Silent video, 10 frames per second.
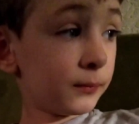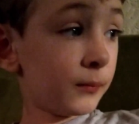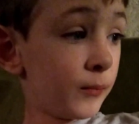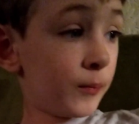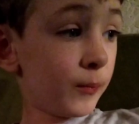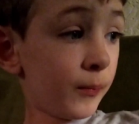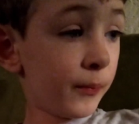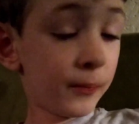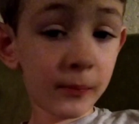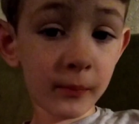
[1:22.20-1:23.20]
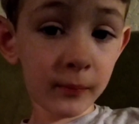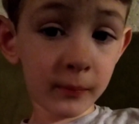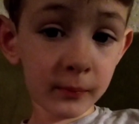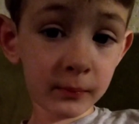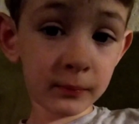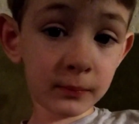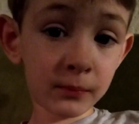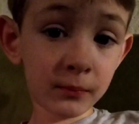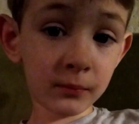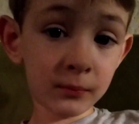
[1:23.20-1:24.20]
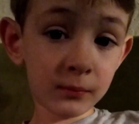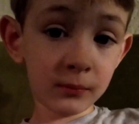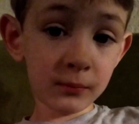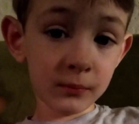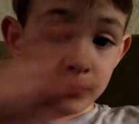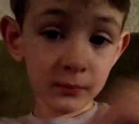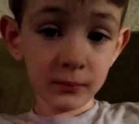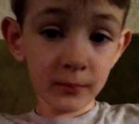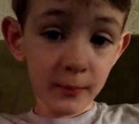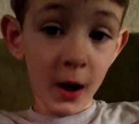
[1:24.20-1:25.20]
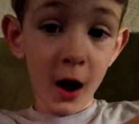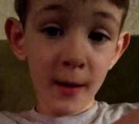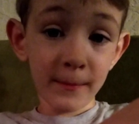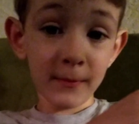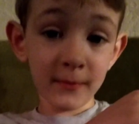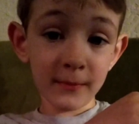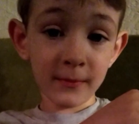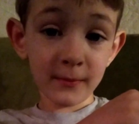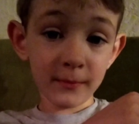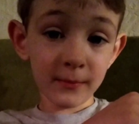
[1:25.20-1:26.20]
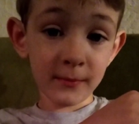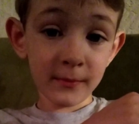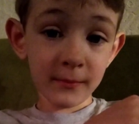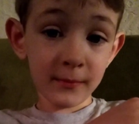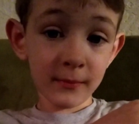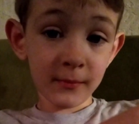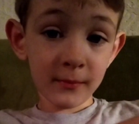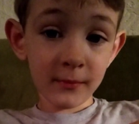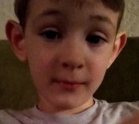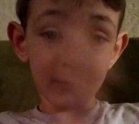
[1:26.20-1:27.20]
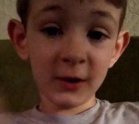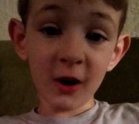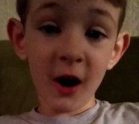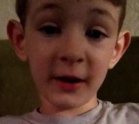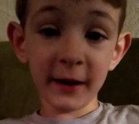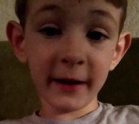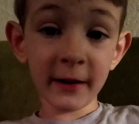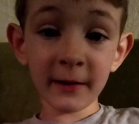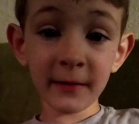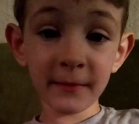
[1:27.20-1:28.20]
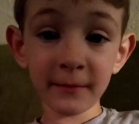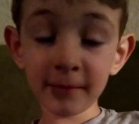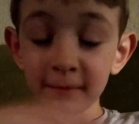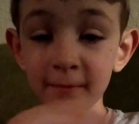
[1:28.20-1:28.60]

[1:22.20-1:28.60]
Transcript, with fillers: Who has Basil dies? Do you think? Mom. And who else? Nani. And